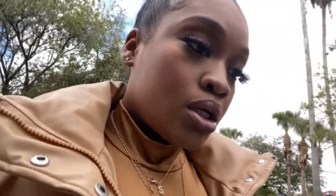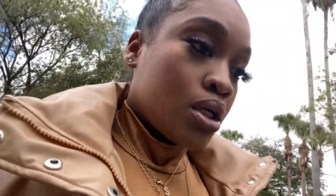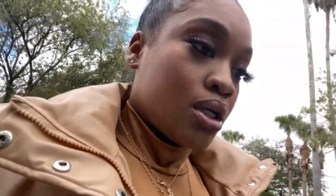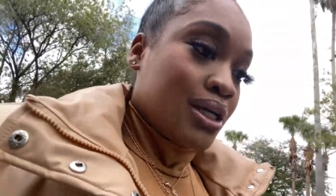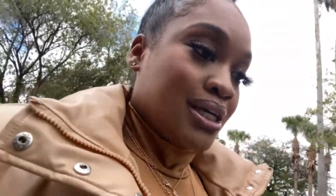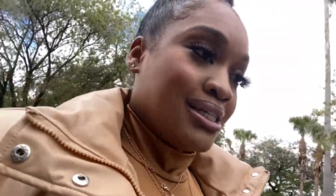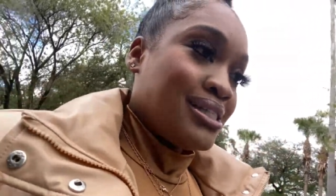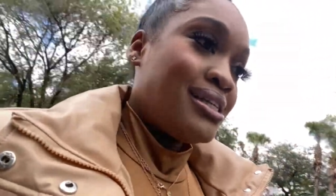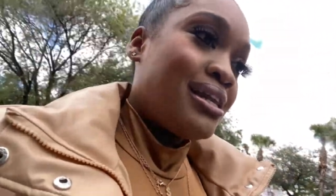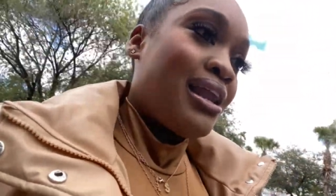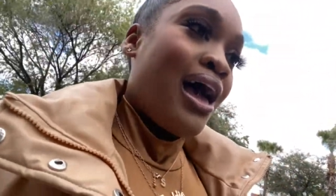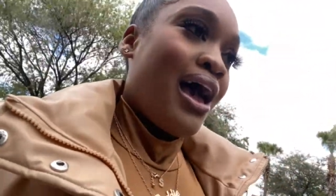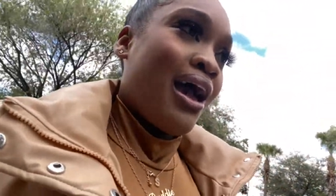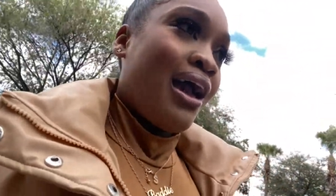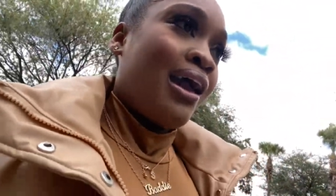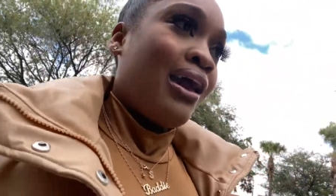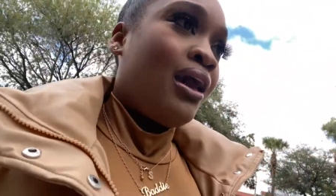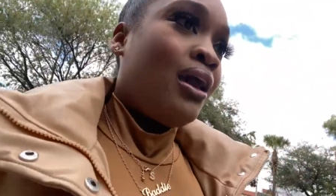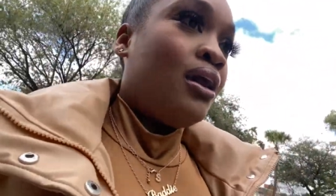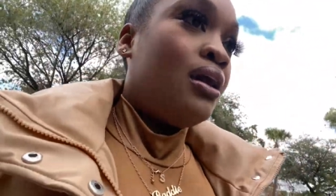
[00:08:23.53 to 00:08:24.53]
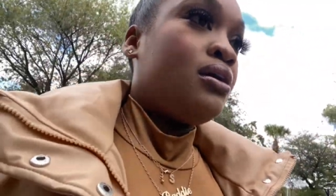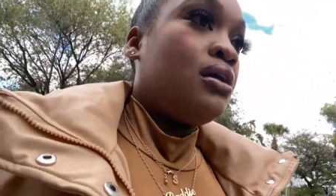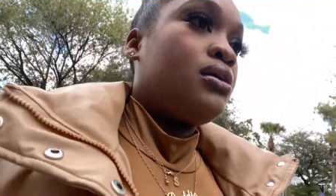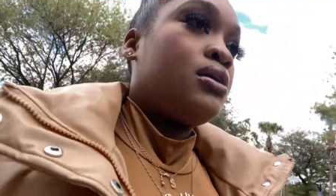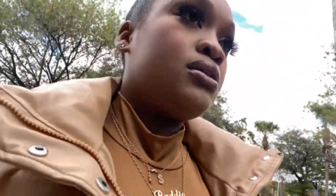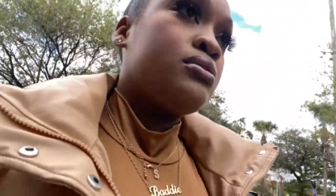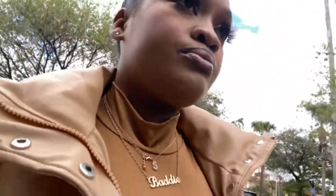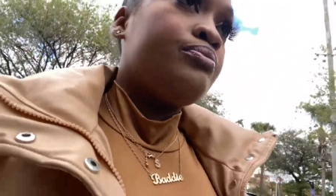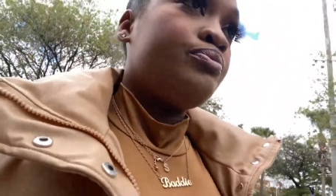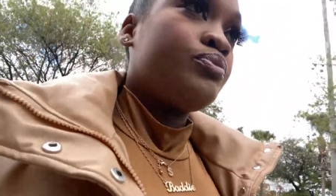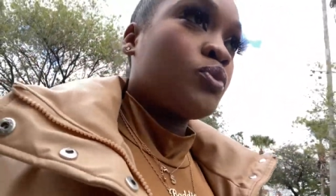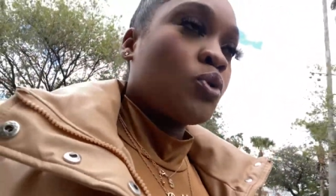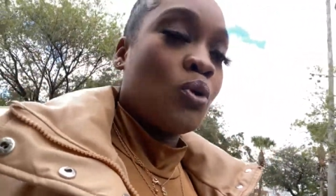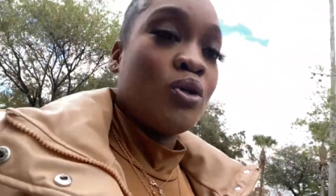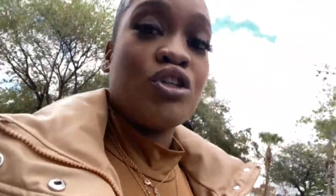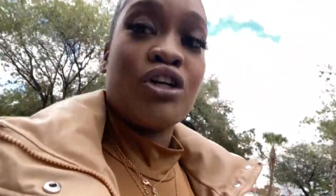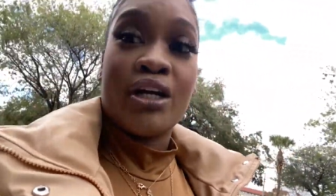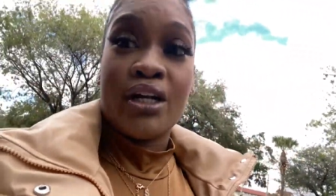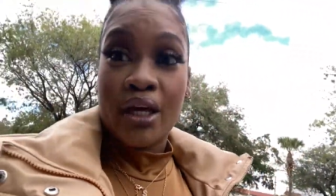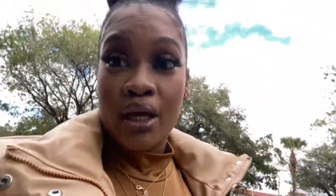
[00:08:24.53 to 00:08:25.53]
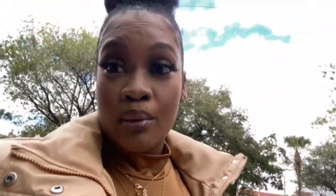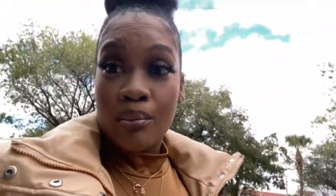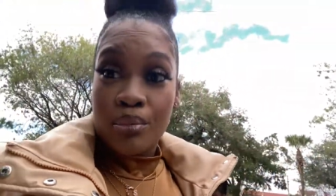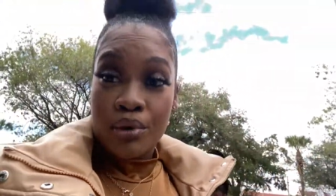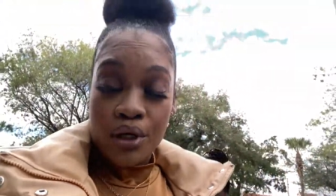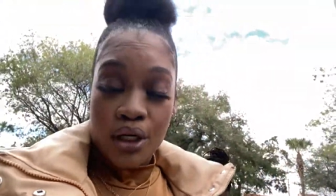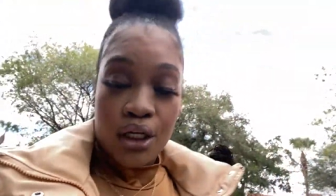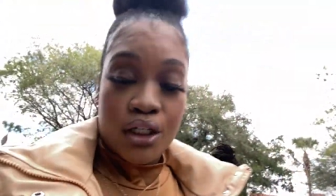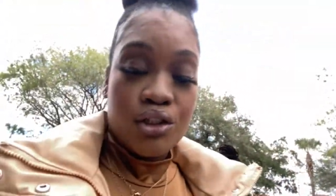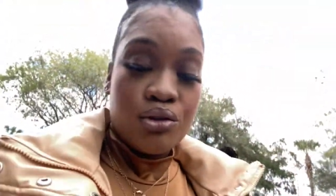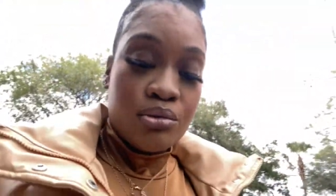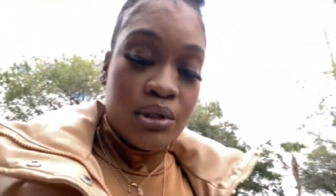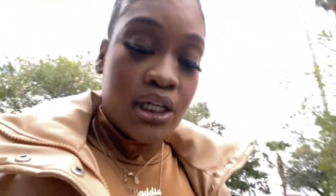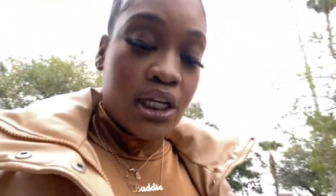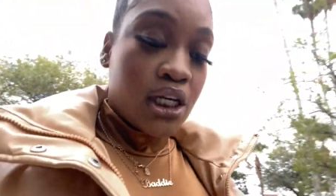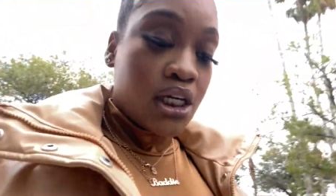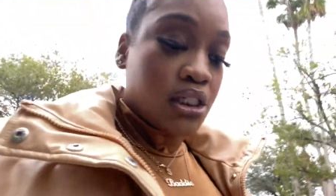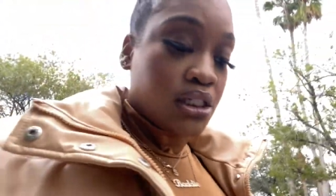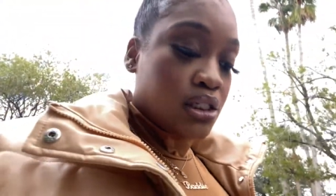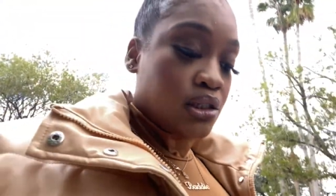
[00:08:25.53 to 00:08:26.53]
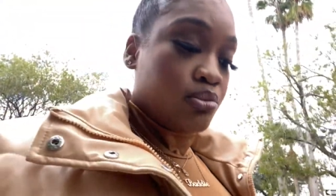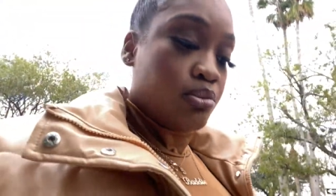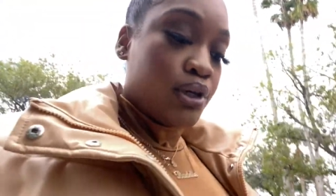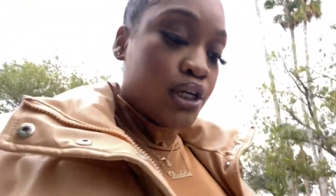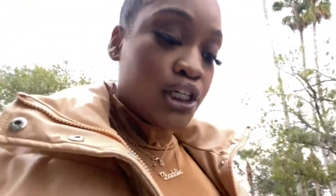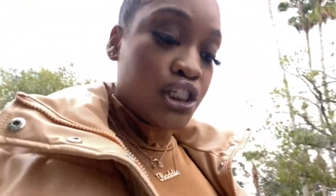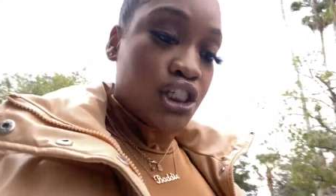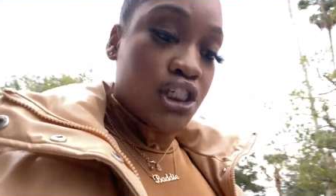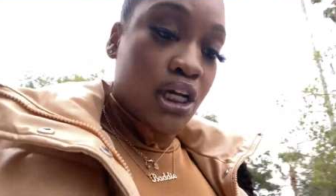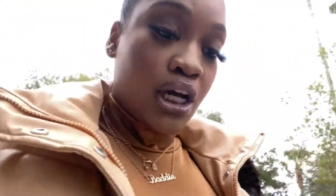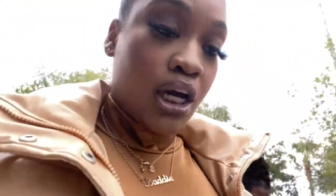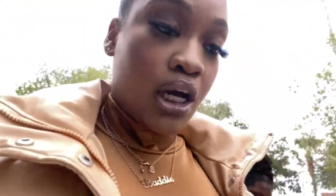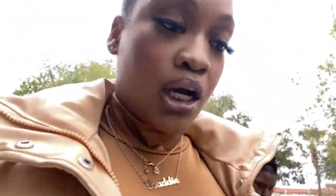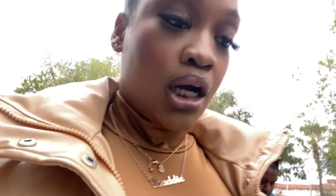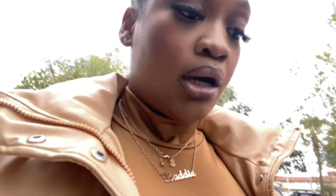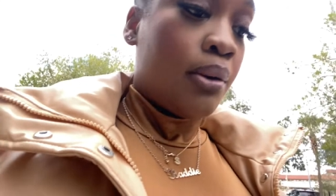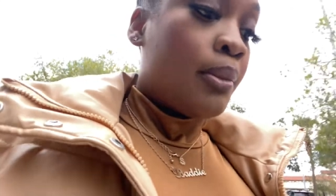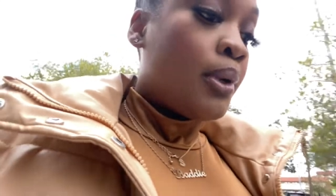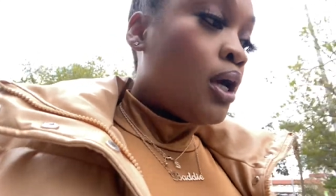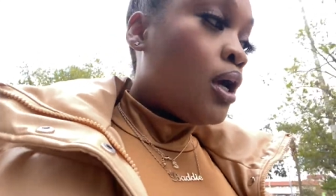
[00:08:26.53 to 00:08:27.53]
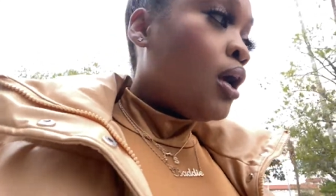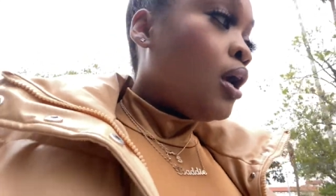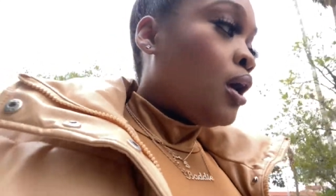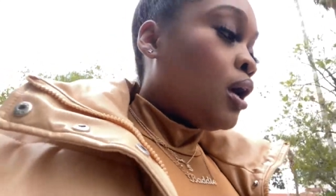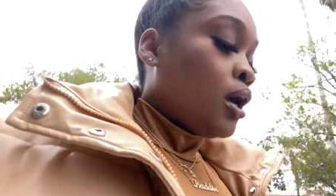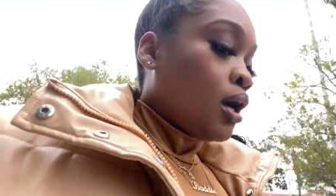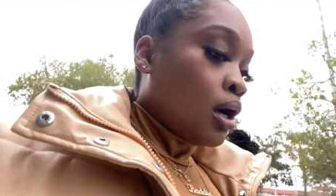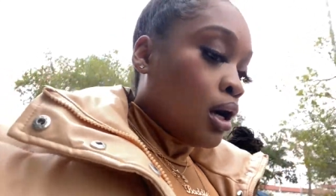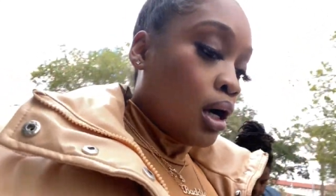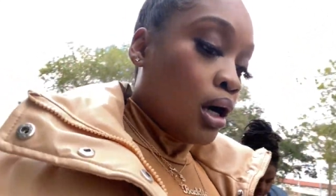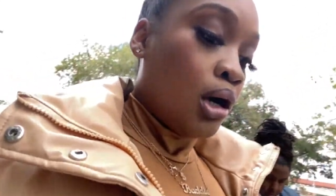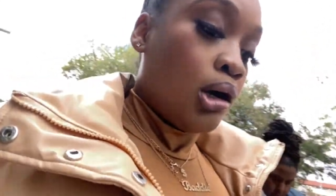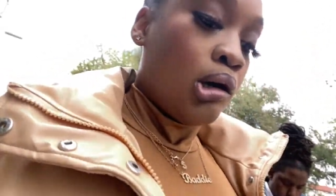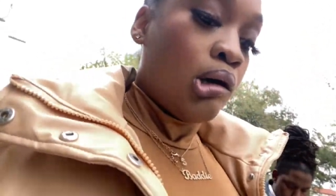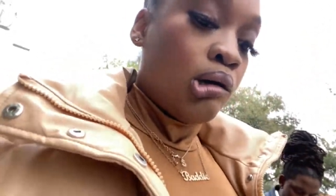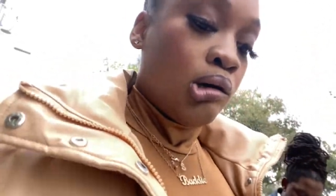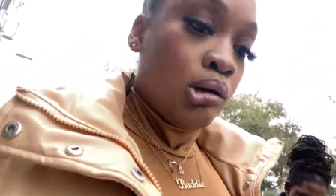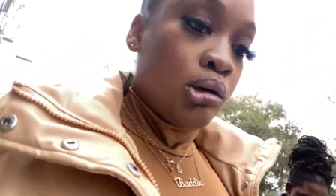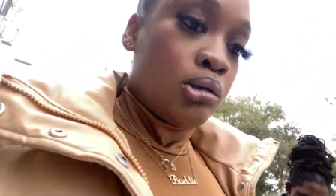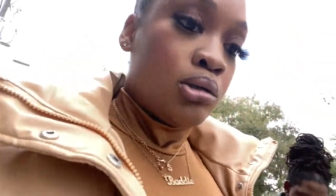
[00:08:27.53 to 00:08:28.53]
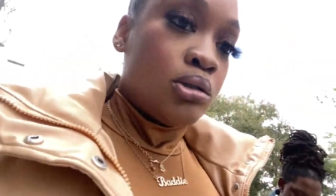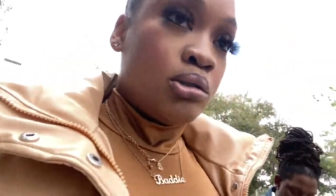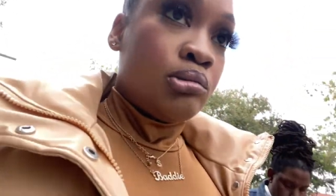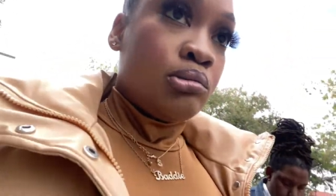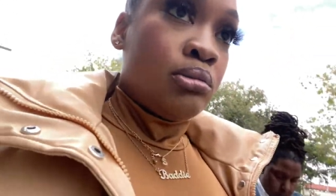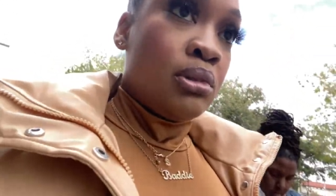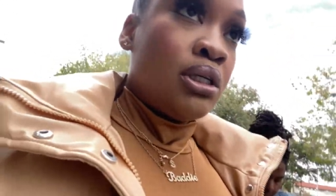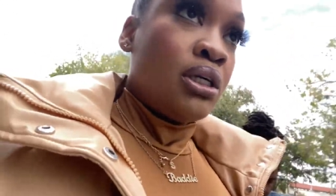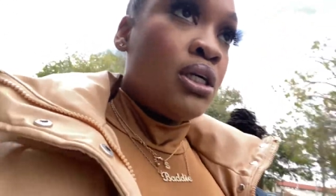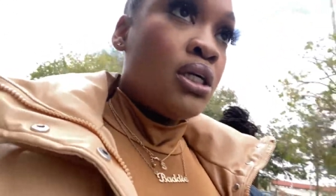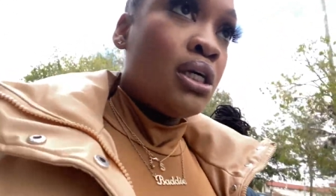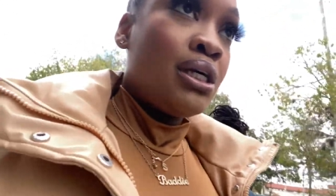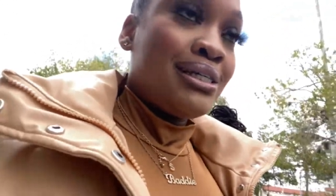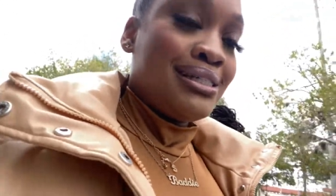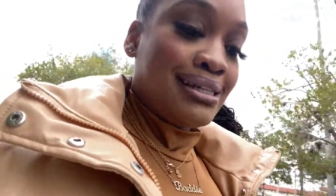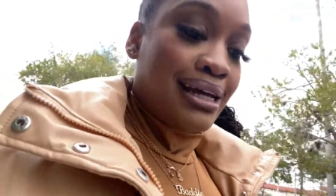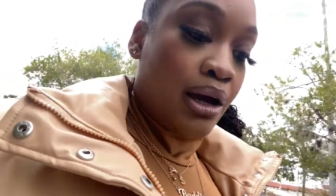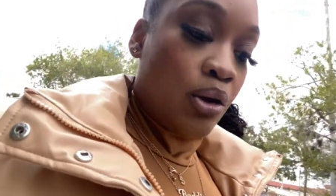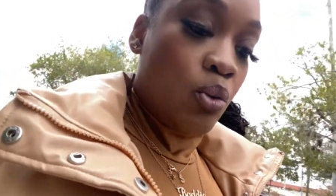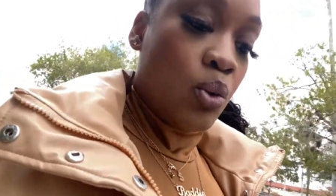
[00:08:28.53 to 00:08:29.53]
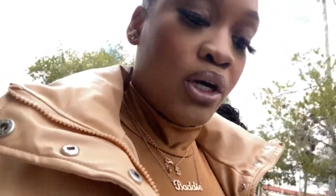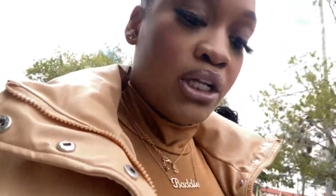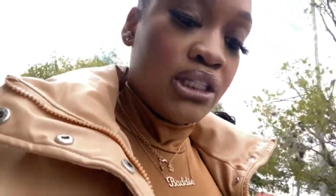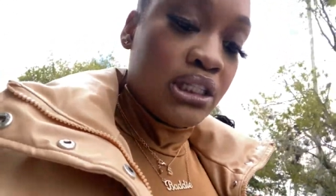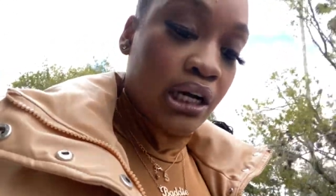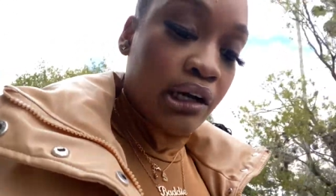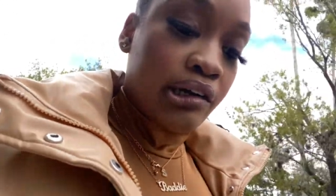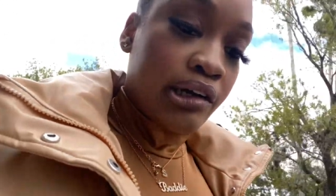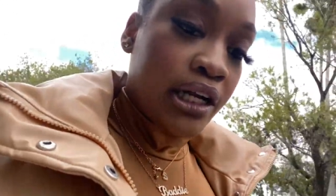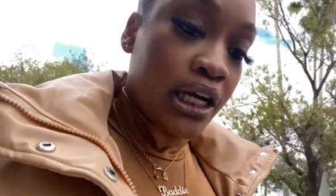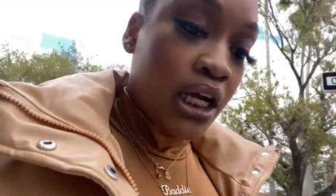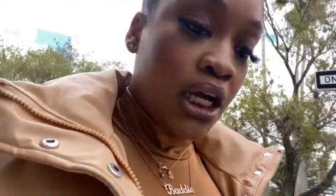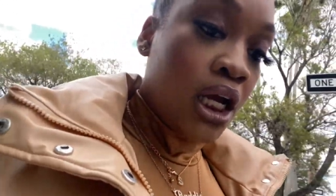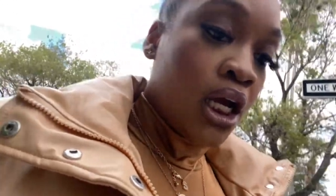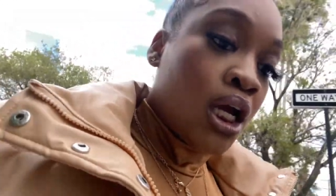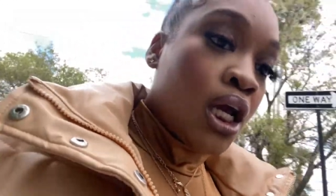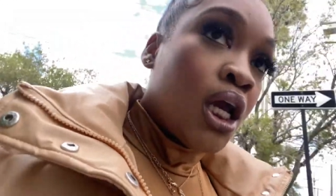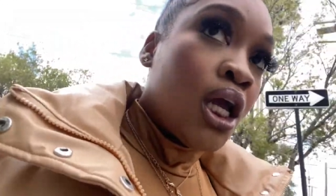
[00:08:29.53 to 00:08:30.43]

It's like, we're trying to get brunch really because it's brunch time. Um, it's like 1.30.